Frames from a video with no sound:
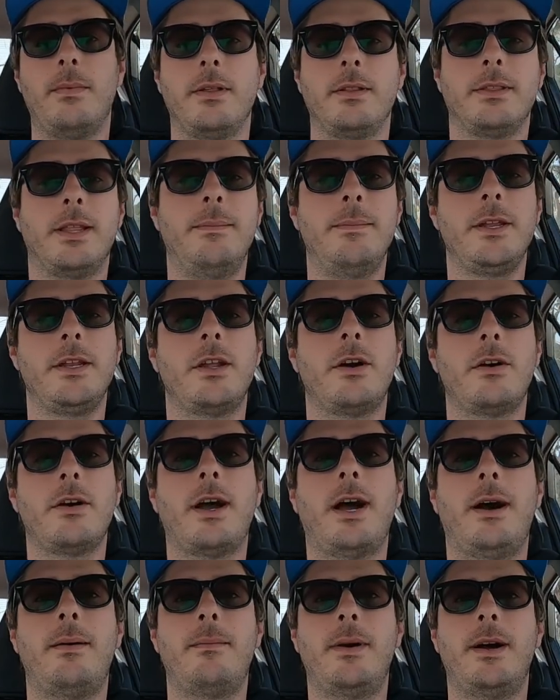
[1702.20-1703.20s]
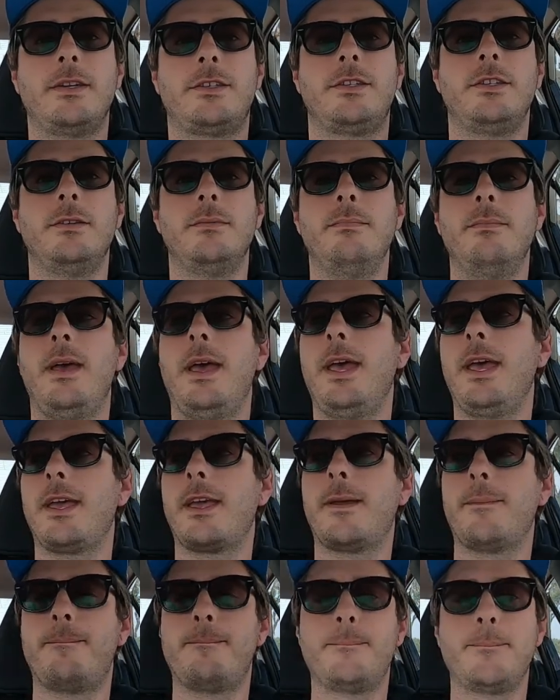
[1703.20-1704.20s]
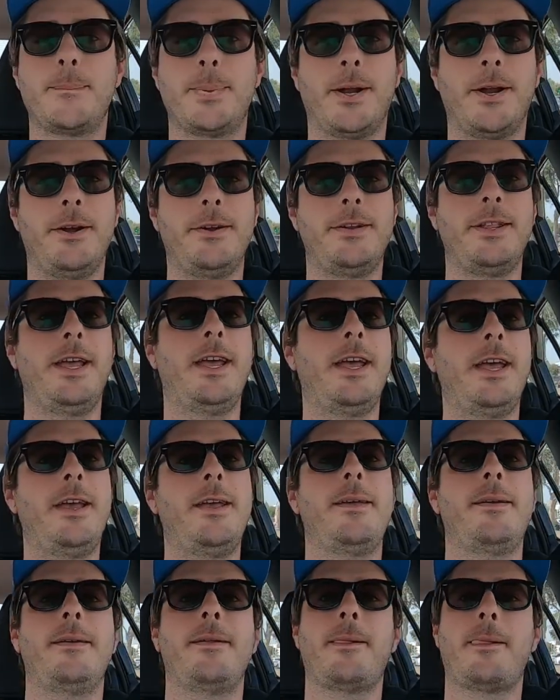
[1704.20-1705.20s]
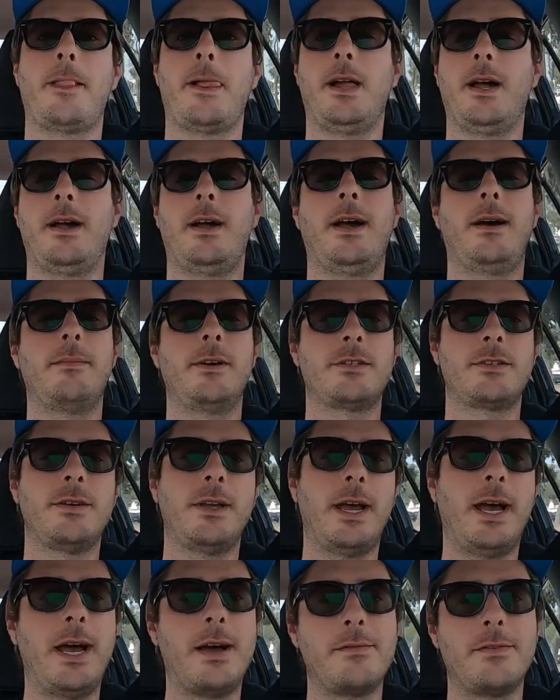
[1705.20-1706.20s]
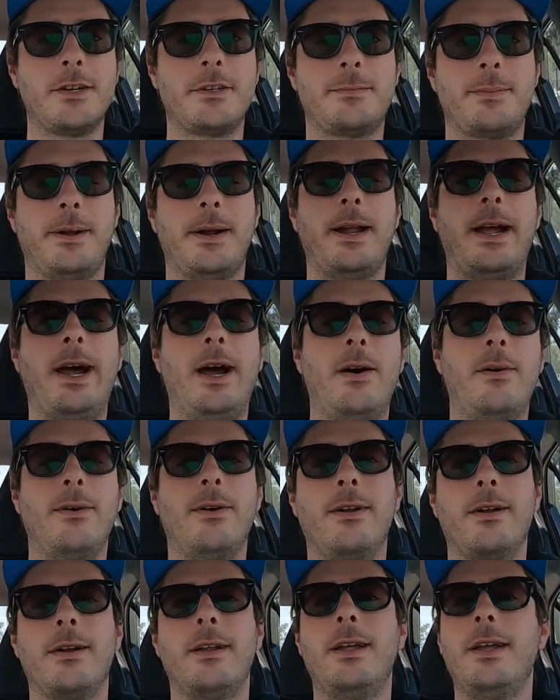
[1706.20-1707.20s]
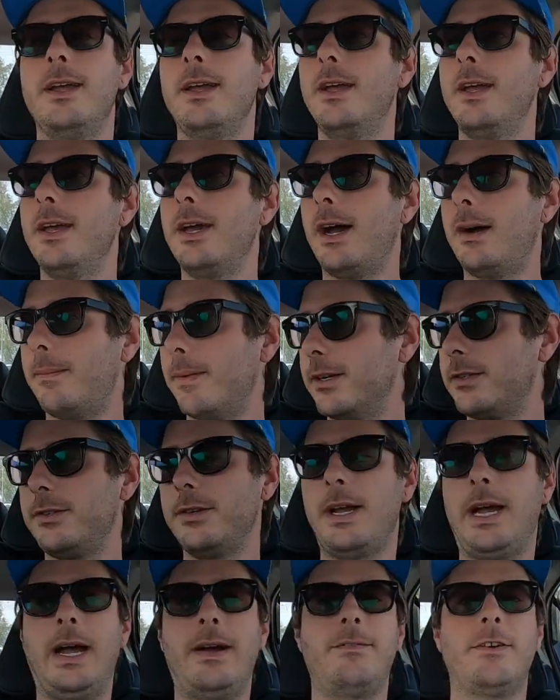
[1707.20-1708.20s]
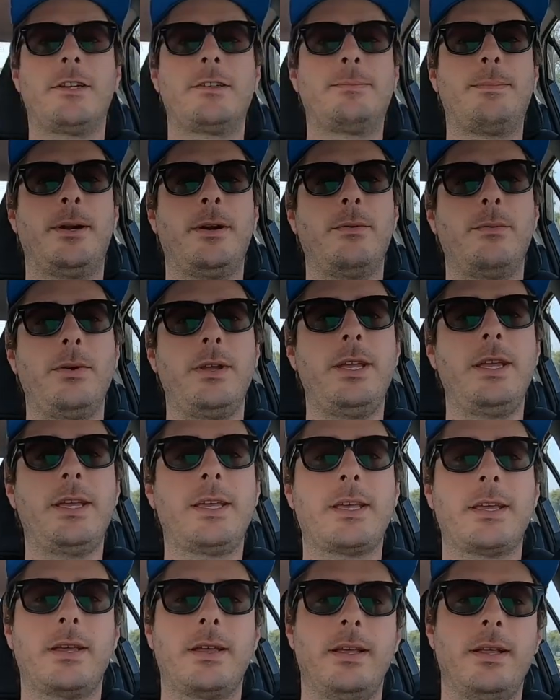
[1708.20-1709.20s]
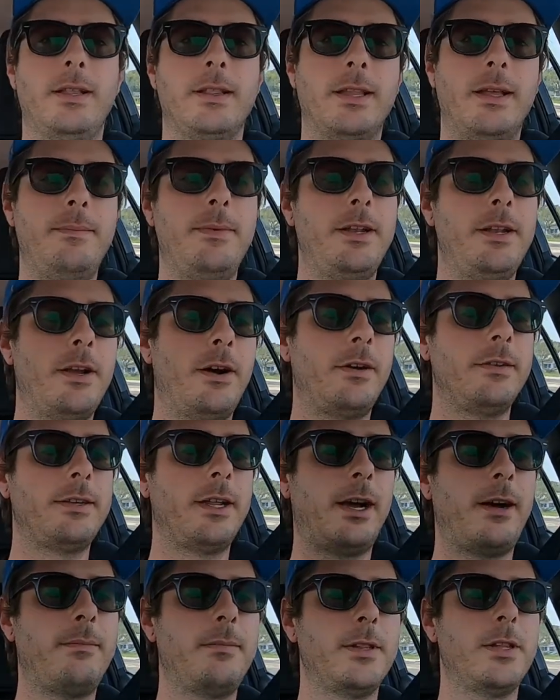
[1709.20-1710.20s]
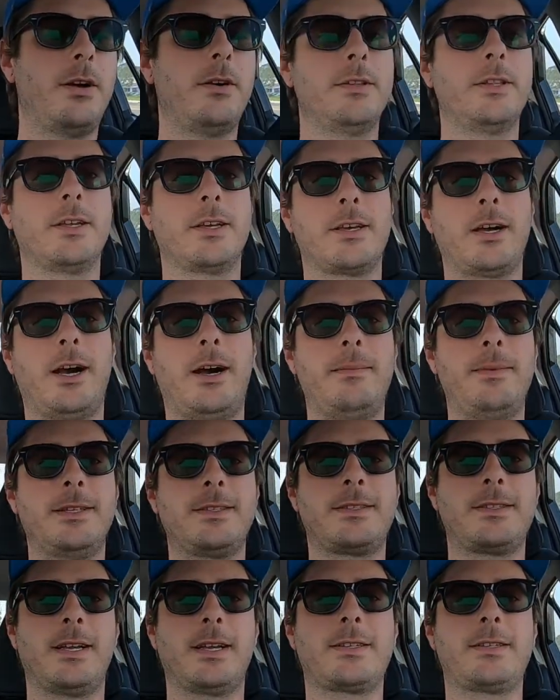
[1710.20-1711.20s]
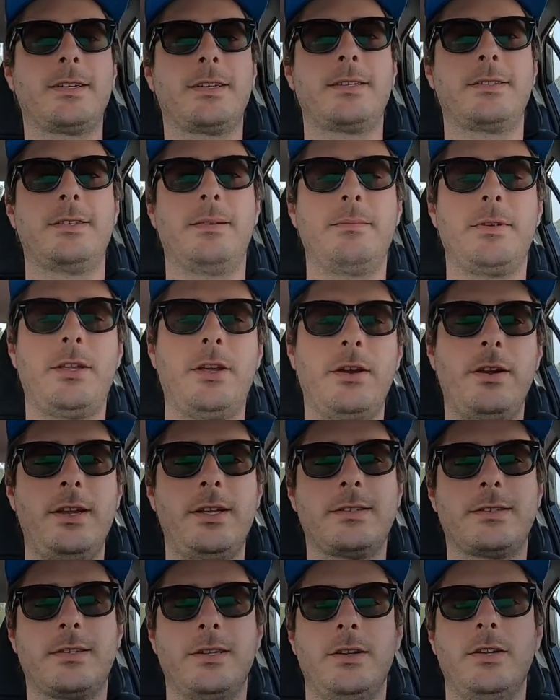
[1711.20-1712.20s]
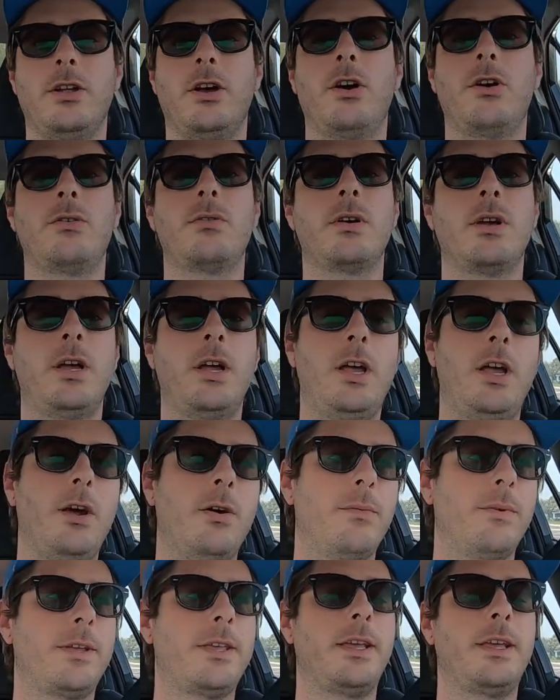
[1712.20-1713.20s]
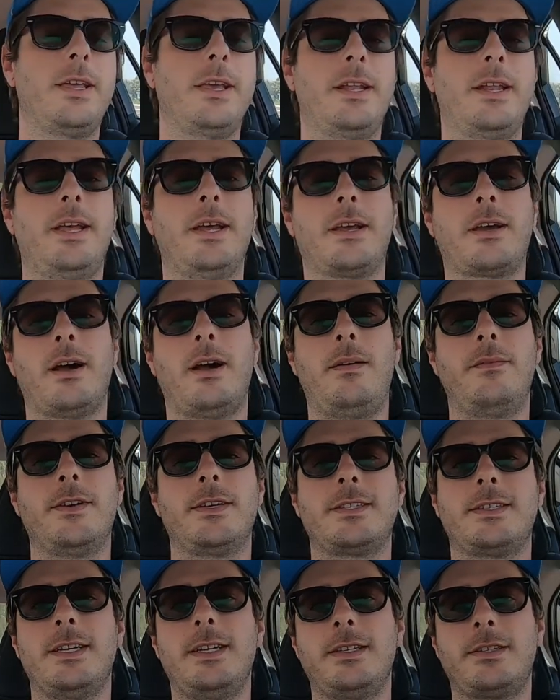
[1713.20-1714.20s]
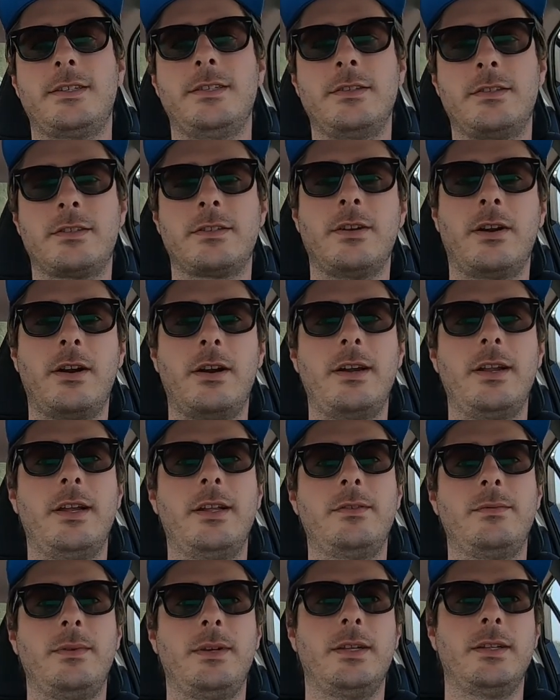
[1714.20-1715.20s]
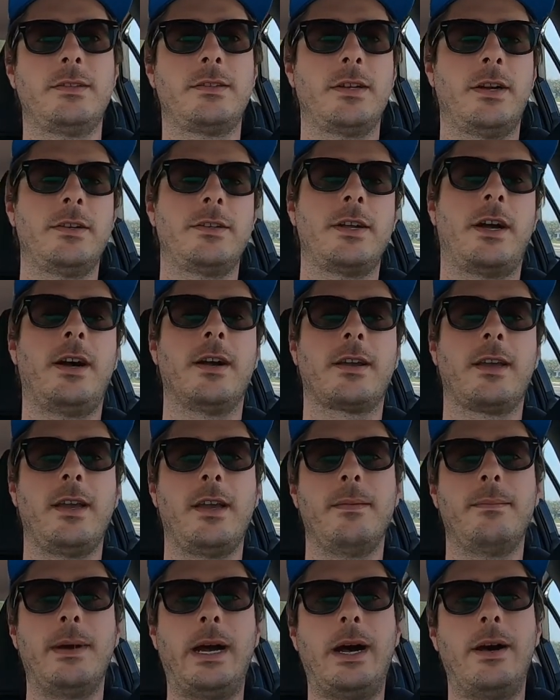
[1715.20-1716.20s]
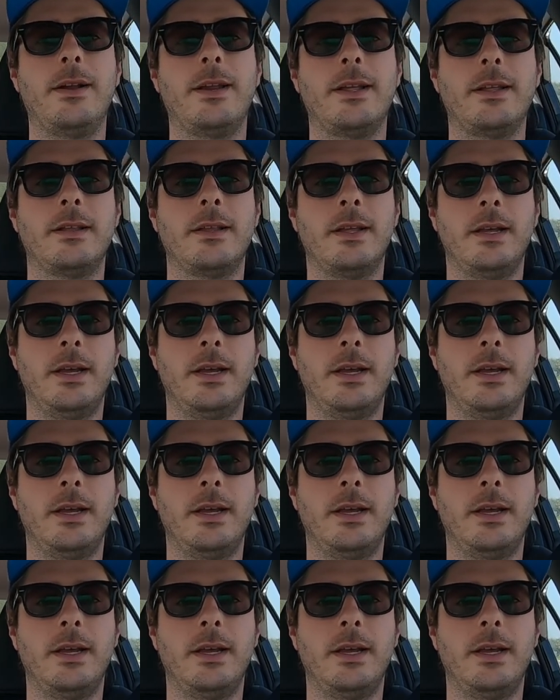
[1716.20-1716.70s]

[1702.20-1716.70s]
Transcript: let me know how much you make per day, how much you average per hour, how much you average per week. Let me know down below in the comment section, because I'm curious to know. We could get a conversation started. We could start talking about it.